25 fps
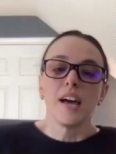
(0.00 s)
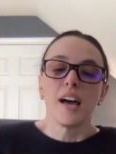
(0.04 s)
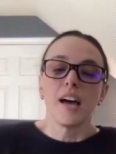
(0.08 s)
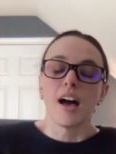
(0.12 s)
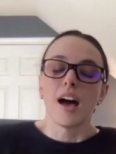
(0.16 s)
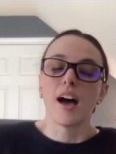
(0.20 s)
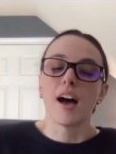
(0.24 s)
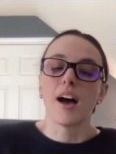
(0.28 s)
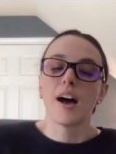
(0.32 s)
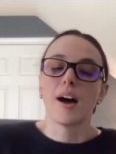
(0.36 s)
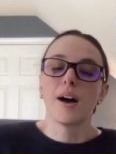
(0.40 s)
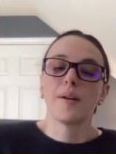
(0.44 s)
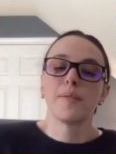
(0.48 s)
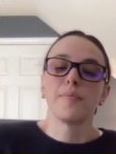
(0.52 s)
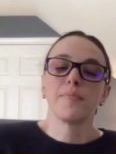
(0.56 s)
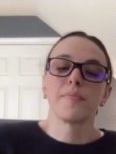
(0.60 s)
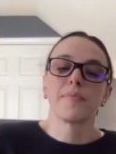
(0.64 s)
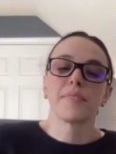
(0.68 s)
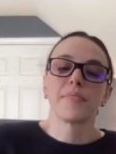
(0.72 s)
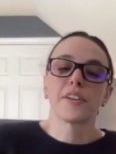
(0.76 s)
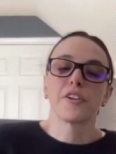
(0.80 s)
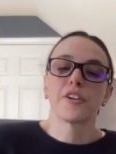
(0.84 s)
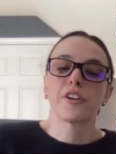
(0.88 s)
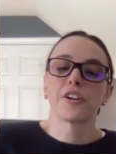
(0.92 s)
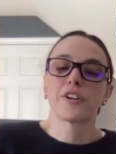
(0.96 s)

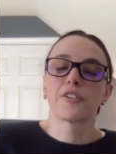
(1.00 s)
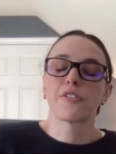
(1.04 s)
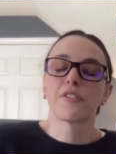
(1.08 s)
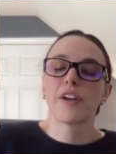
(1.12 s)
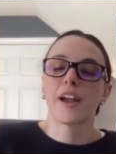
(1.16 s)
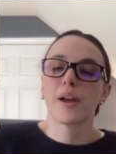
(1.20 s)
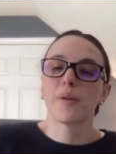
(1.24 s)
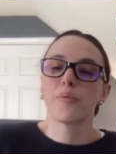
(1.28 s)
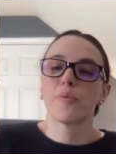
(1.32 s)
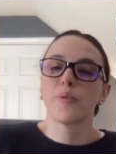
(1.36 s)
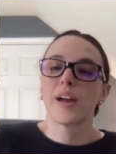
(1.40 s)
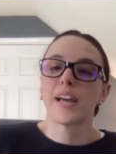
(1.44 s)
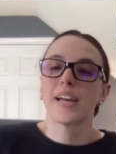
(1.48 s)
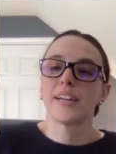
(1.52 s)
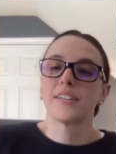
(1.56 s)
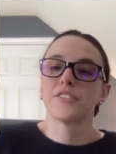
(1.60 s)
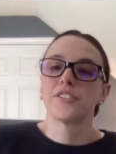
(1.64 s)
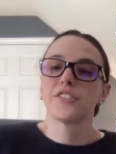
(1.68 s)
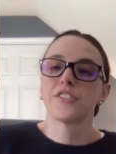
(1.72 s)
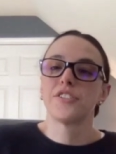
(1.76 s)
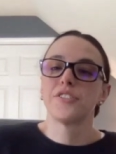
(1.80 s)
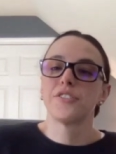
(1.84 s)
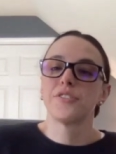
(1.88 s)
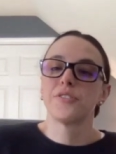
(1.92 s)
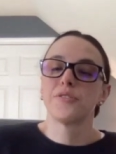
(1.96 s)
They're a great way
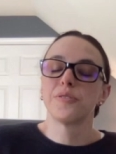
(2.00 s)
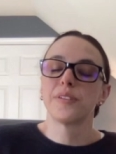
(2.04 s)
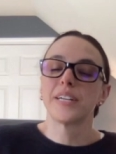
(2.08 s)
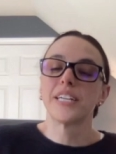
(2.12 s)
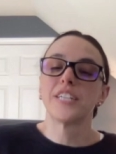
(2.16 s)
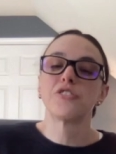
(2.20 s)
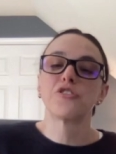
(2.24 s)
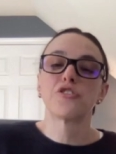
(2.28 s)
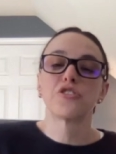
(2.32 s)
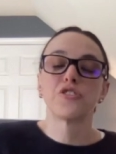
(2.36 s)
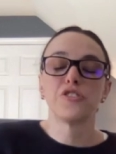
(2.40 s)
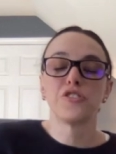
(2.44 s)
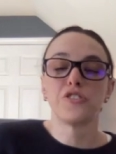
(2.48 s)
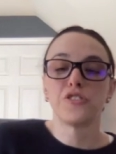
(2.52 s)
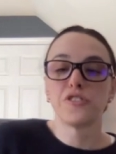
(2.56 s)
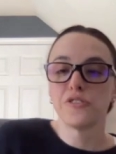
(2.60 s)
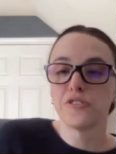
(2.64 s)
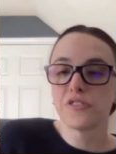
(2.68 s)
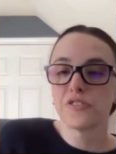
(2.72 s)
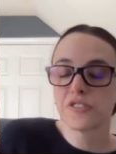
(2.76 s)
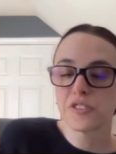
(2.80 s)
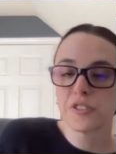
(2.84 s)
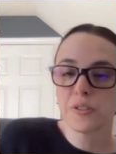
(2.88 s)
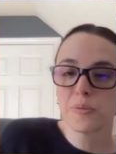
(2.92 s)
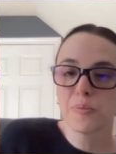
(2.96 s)
to
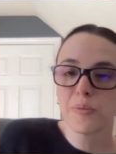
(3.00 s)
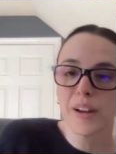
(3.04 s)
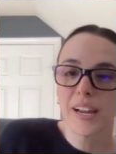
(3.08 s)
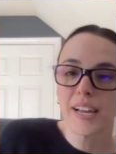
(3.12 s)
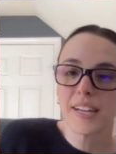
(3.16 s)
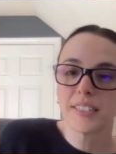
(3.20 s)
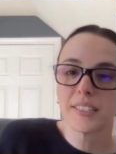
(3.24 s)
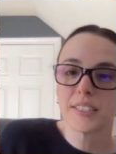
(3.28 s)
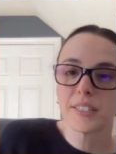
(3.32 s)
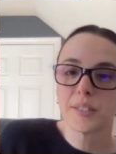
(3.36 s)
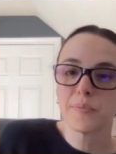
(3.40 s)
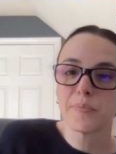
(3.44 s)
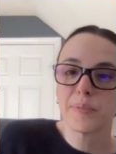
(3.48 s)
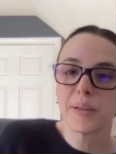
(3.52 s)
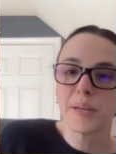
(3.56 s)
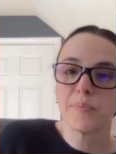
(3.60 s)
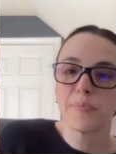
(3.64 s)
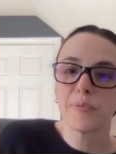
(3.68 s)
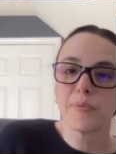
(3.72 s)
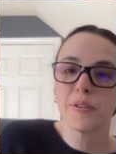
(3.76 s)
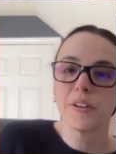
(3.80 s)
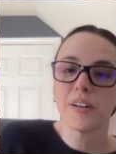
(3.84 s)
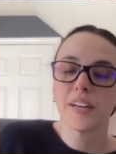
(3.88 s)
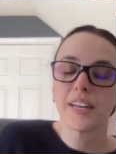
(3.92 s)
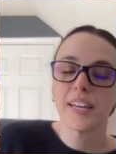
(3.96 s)
introduce your brand to
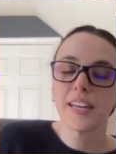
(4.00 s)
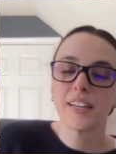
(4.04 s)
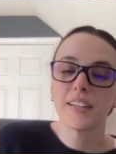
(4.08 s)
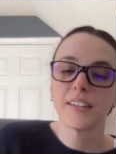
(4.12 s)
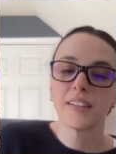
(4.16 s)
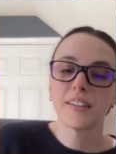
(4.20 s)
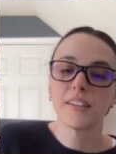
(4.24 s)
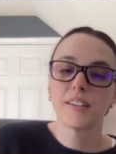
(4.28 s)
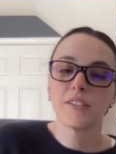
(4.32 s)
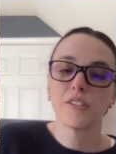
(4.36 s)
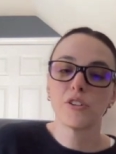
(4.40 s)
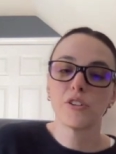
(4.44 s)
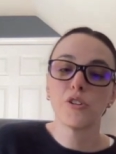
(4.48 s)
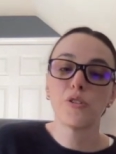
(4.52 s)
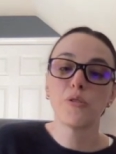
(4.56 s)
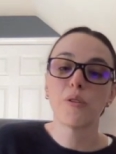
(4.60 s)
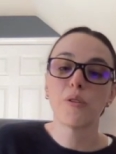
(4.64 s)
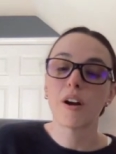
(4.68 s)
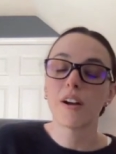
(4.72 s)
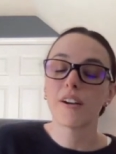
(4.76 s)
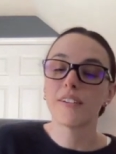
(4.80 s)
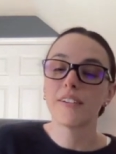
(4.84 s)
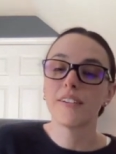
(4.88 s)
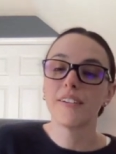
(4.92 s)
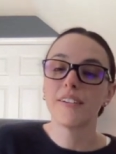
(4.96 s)
people who
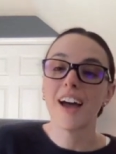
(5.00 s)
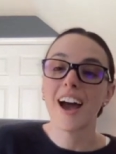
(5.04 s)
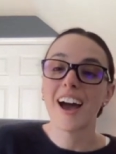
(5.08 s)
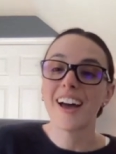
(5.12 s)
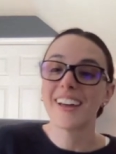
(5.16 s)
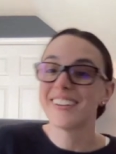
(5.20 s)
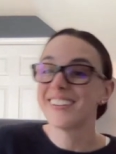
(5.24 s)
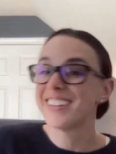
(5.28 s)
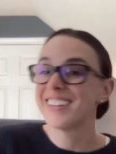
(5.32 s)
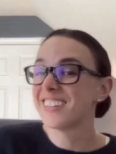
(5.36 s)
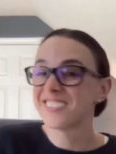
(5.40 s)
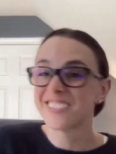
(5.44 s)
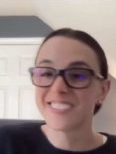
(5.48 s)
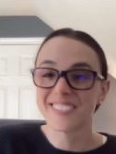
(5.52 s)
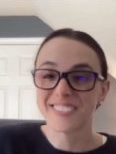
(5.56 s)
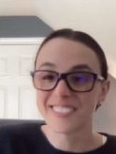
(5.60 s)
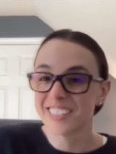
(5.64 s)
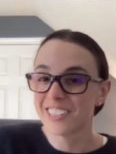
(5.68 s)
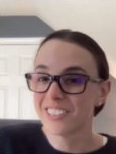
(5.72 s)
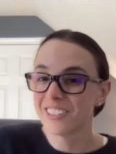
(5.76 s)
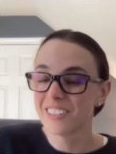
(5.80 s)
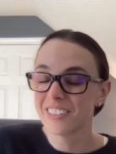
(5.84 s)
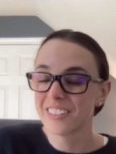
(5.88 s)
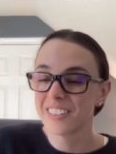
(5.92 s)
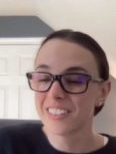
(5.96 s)
are not
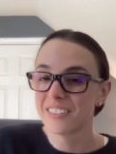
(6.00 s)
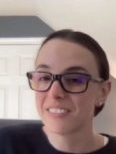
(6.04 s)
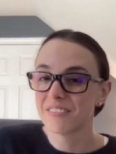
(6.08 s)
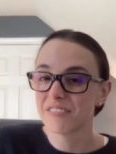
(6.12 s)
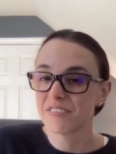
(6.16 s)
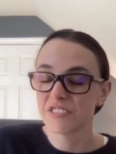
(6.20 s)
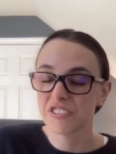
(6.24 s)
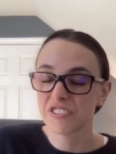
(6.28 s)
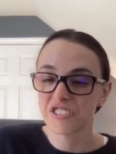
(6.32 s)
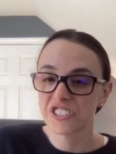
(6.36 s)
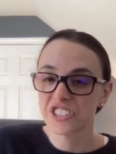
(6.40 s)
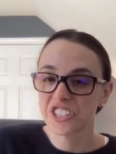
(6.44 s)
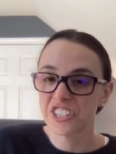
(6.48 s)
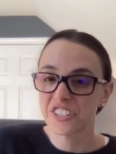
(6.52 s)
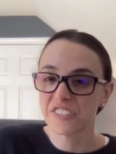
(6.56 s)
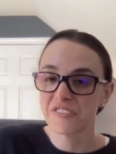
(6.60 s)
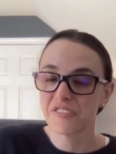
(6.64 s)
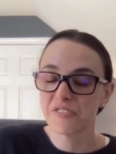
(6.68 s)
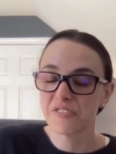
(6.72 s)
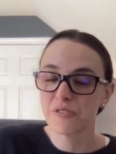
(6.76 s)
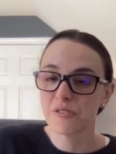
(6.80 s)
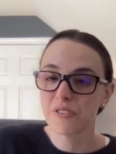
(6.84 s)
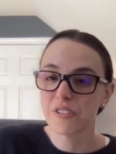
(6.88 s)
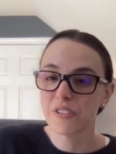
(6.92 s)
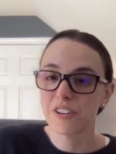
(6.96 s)
necessarily searching
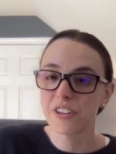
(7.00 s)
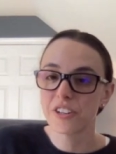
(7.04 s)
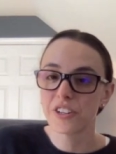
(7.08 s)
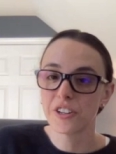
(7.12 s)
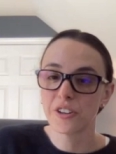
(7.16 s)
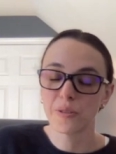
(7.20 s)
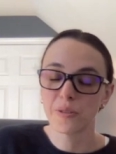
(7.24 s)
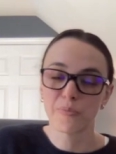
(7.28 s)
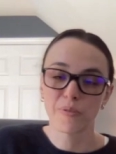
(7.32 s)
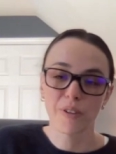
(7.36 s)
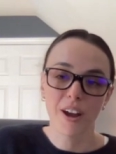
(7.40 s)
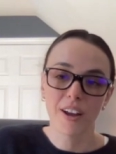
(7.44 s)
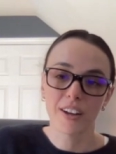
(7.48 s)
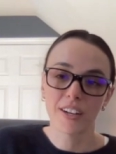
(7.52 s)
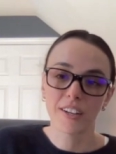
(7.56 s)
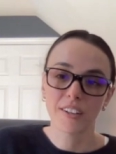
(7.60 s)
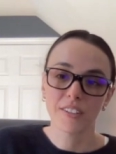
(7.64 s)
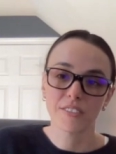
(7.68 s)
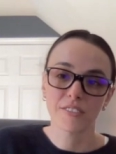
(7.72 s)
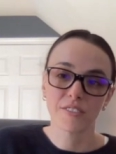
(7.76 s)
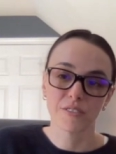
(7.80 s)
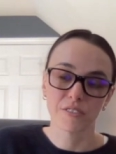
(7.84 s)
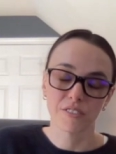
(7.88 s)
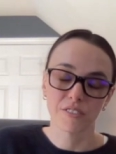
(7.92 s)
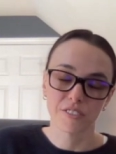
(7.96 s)
for your
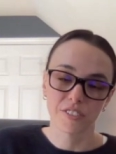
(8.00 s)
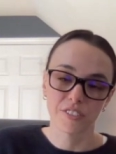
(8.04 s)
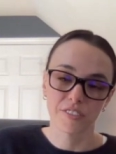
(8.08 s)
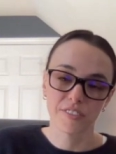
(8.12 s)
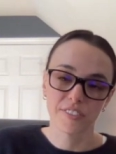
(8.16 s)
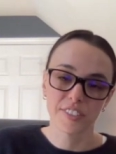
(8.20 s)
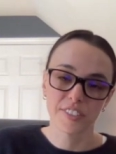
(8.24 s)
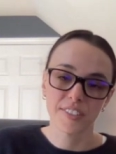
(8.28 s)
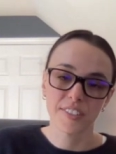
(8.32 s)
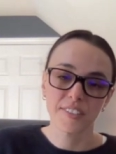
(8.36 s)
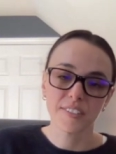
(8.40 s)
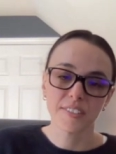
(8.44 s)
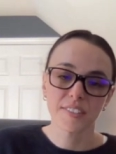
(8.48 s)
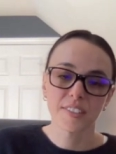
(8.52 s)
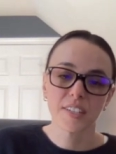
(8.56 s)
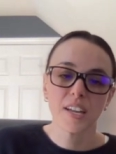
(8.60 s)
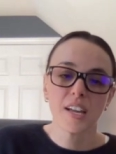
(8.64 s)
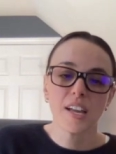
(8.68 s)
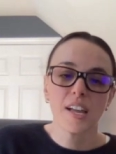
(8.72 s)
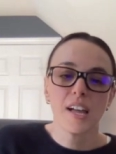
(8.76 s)
products or services.